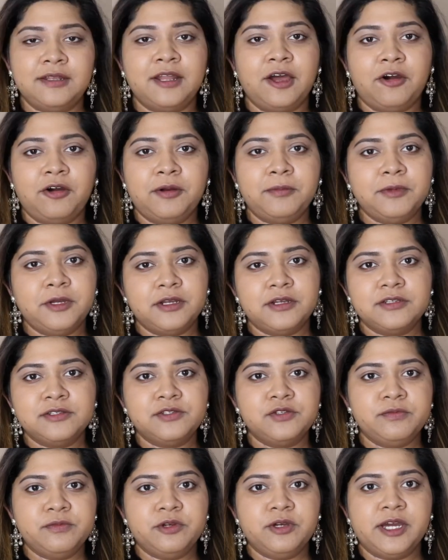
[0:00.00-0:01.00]
Now I'm going to
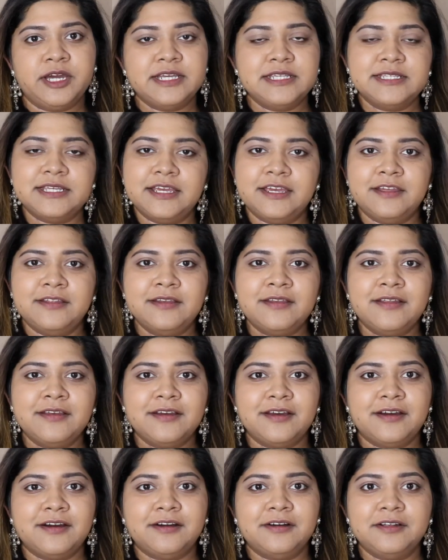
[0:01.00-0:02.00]
zoom you guys in
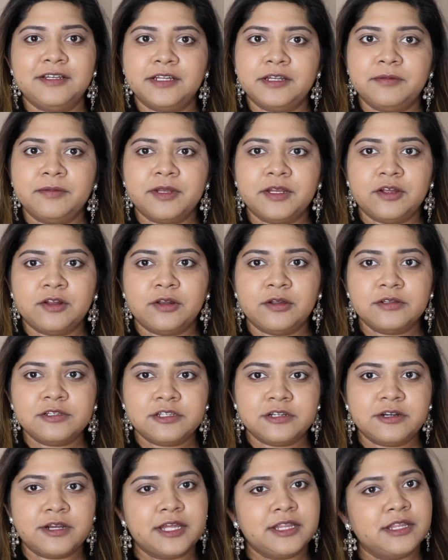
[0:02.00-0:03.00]
a little bit
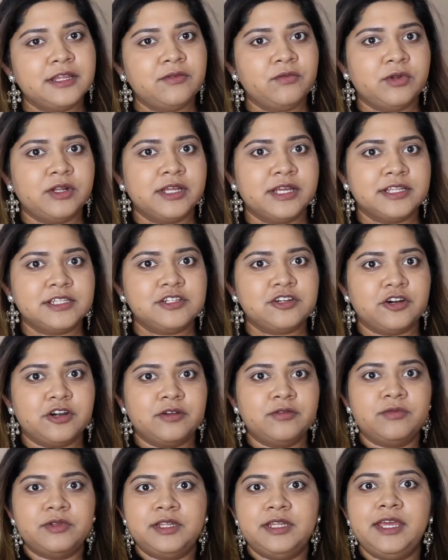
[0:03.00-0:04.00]
closer and then we'll get
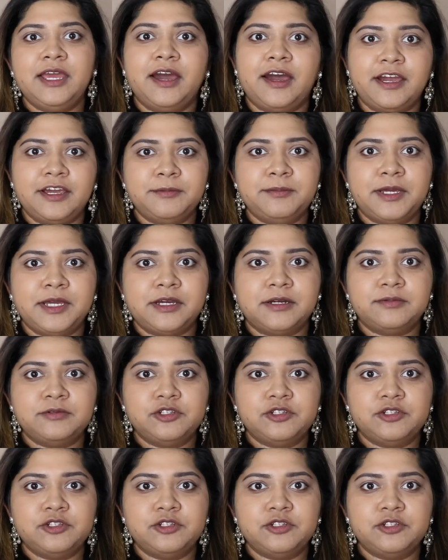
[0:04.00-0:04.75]
started with the eye makeup